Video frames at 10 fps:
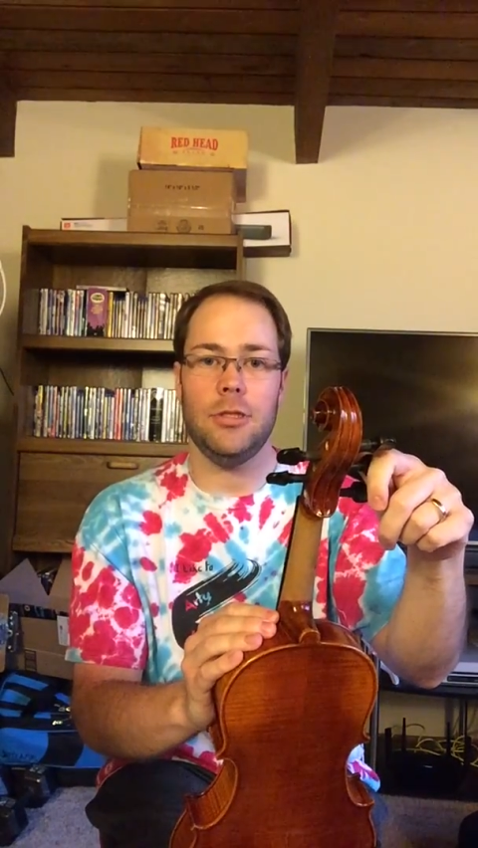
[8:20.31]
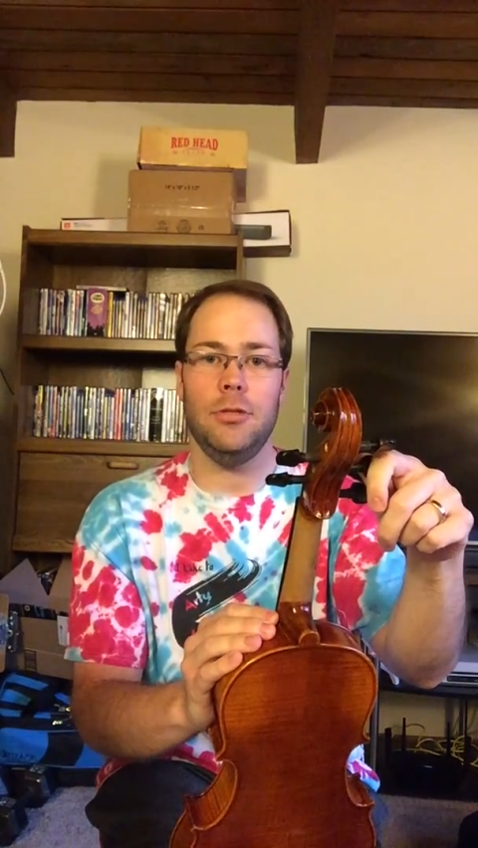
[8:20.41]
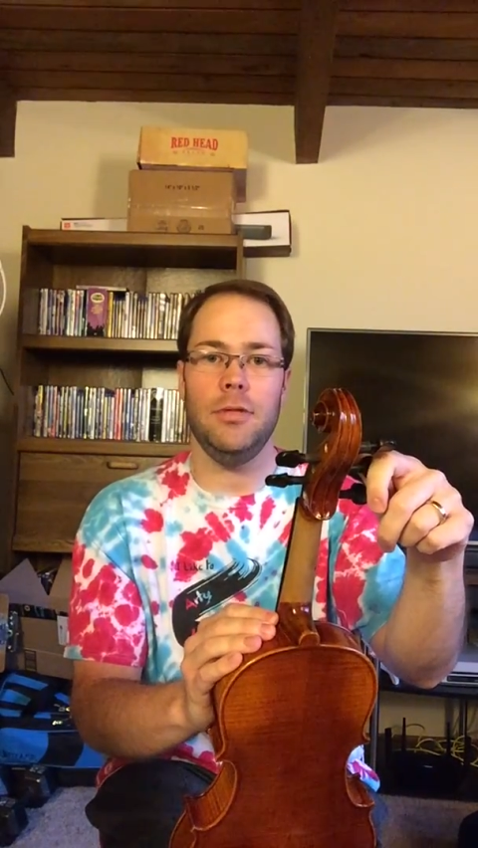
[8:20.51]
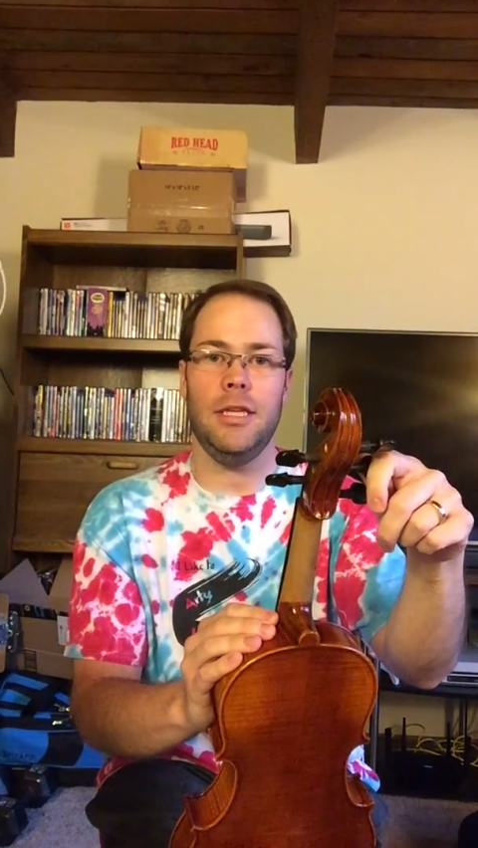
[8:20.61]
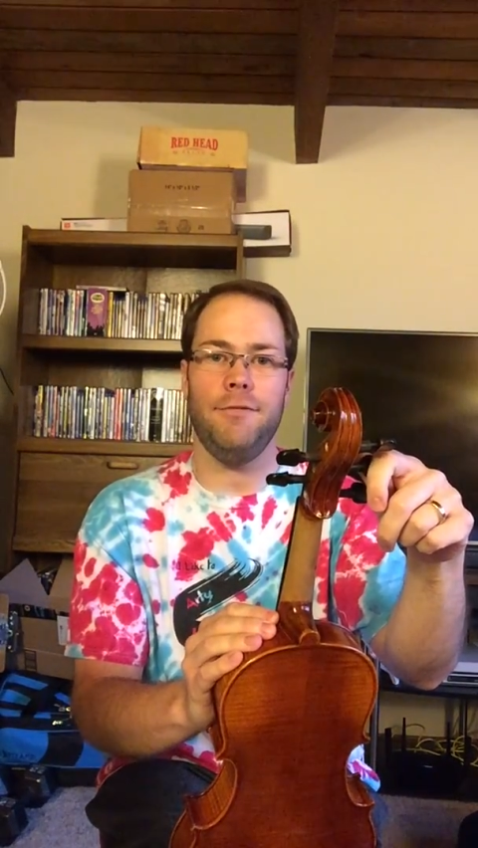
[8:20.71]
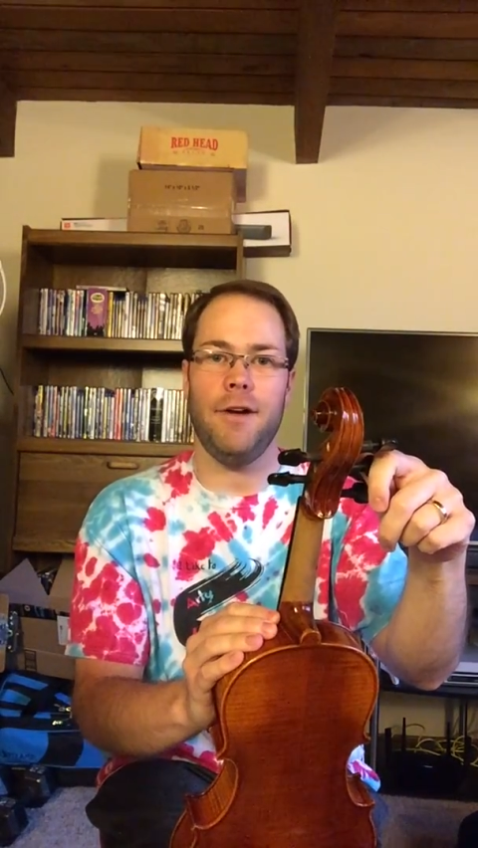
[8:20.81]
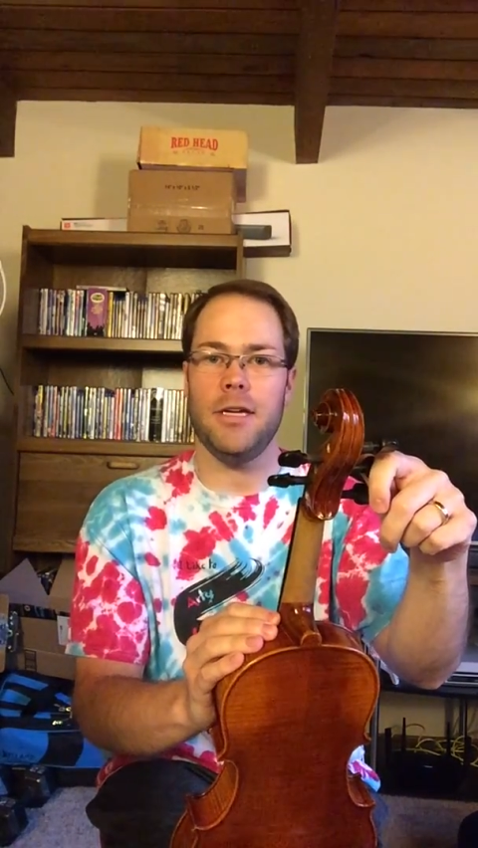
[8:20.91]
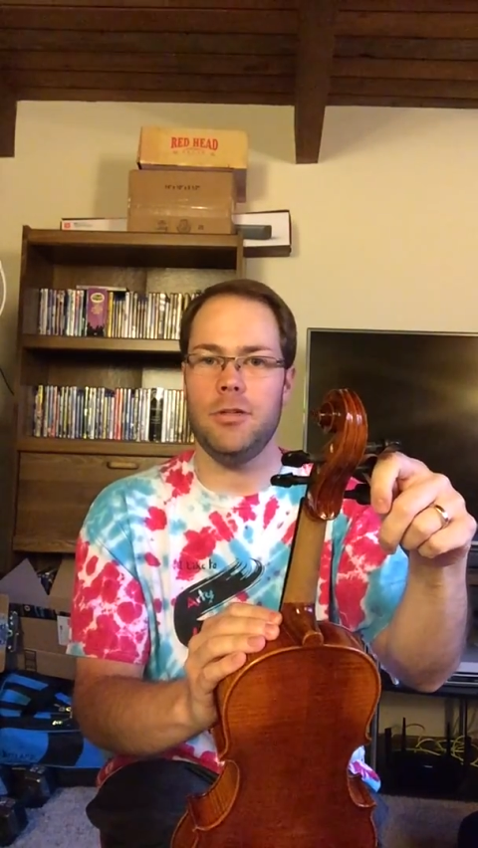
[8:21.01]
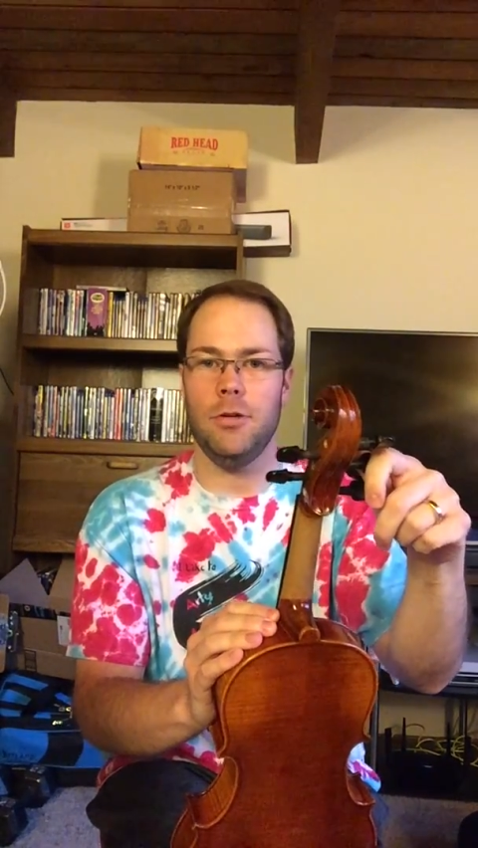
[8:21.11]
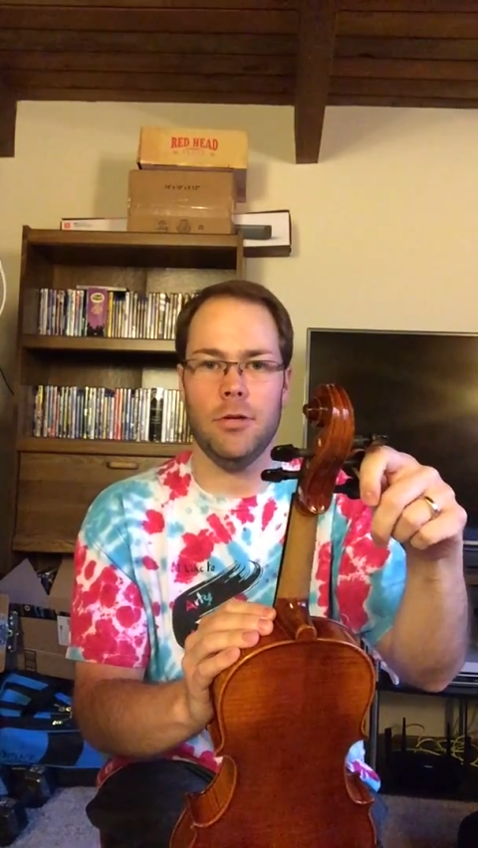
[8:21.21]
to the
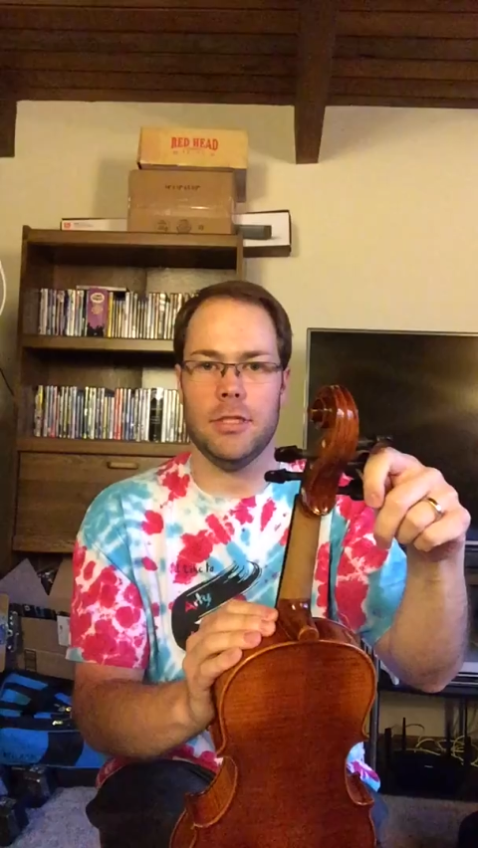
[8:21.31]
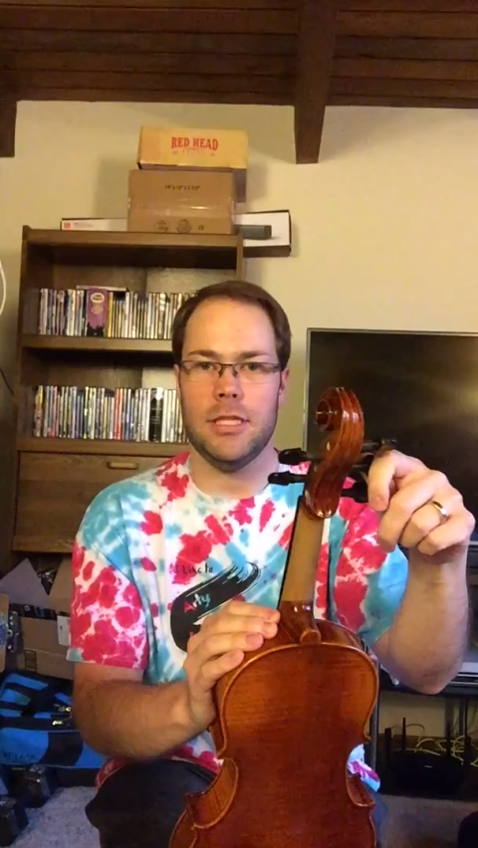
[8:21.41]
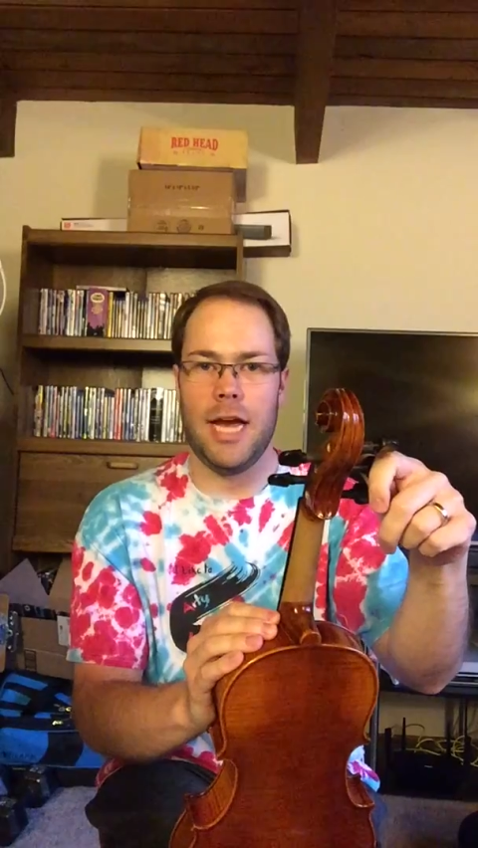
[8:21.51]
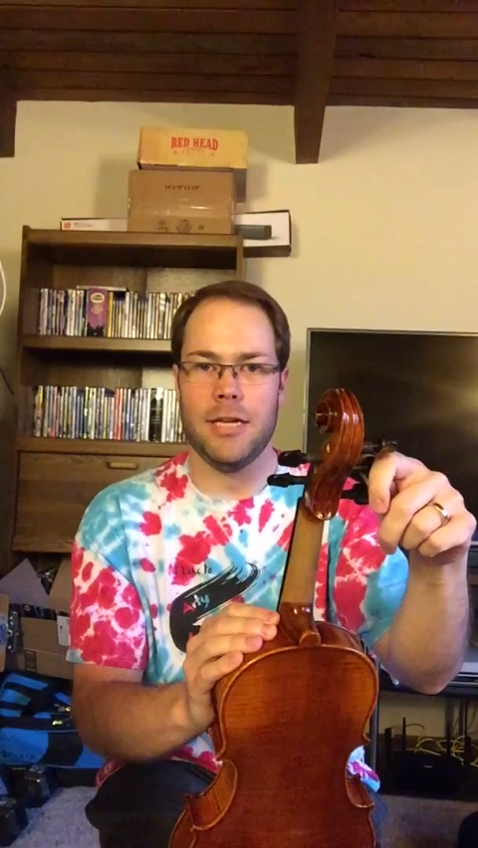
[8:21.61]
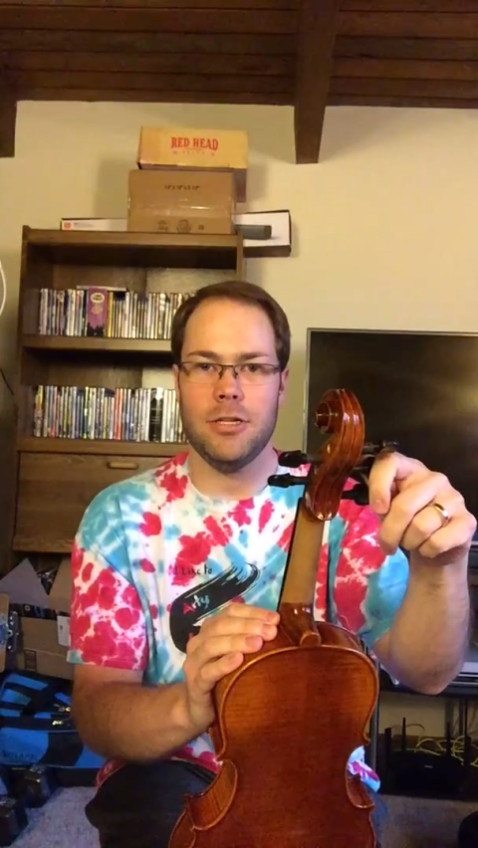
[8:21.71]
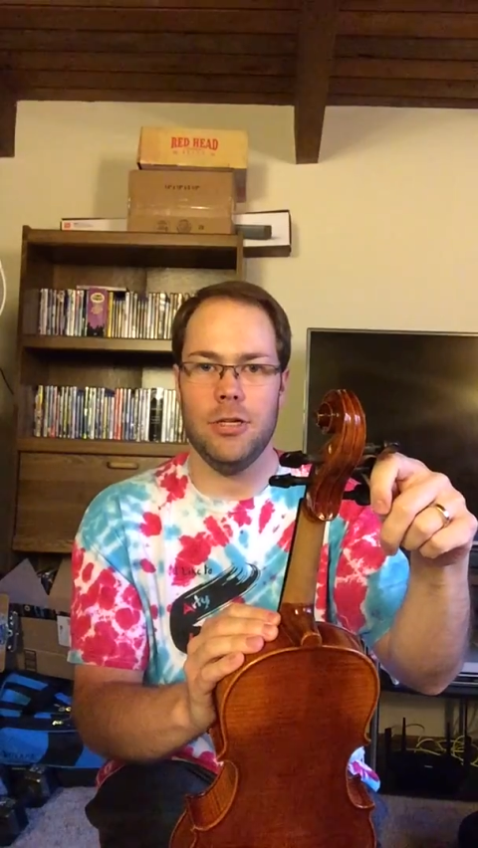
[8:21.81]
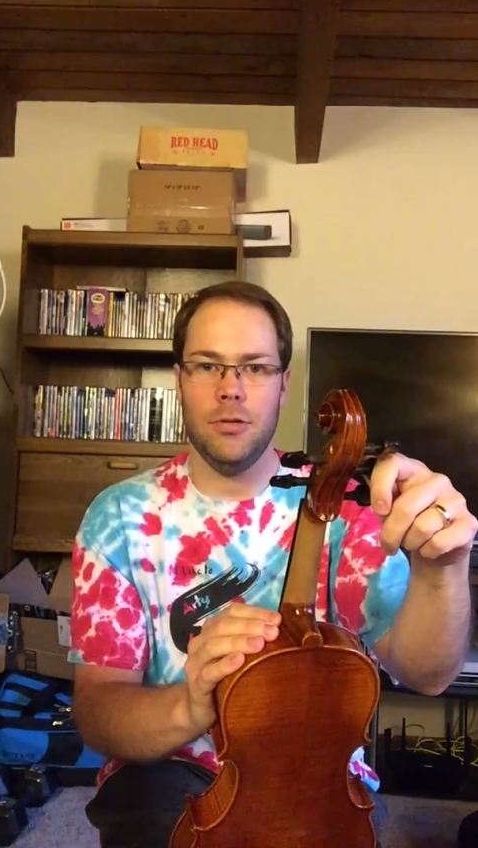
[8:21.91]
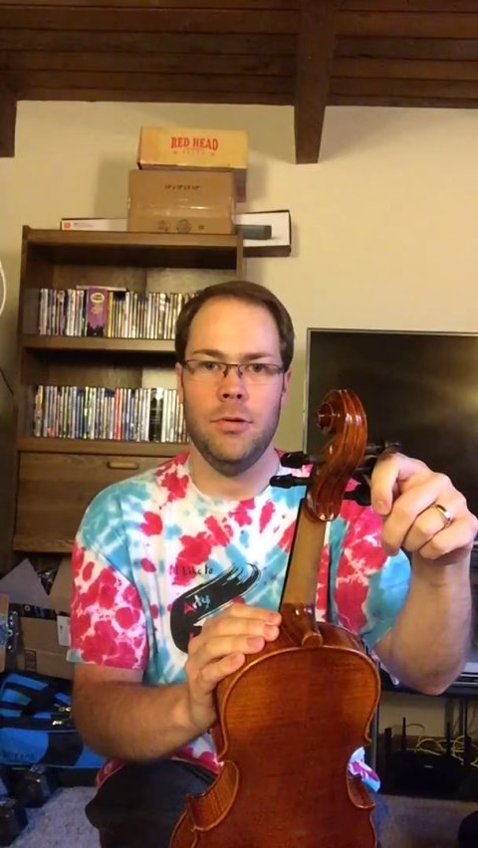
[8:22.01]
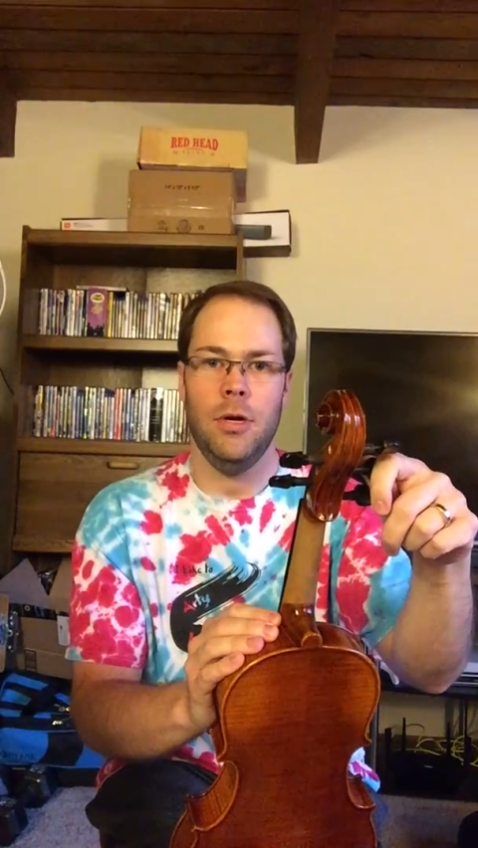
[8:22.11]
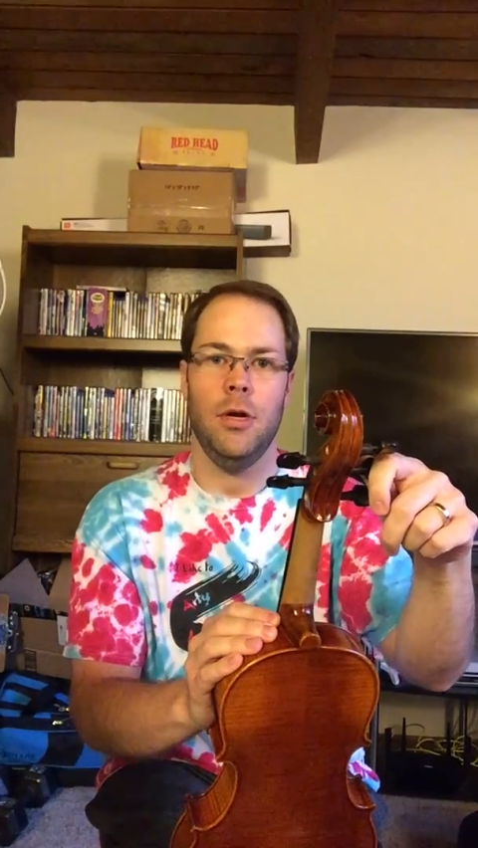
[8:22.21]
fine tuner it's attached
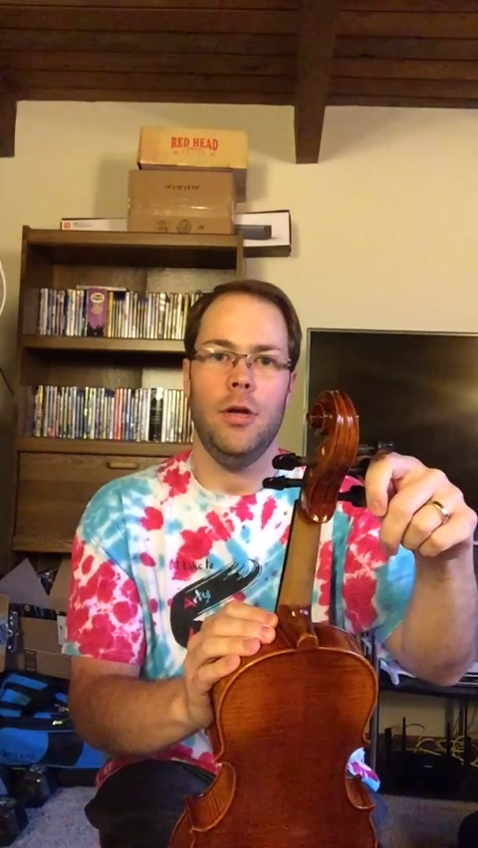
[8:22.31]
to,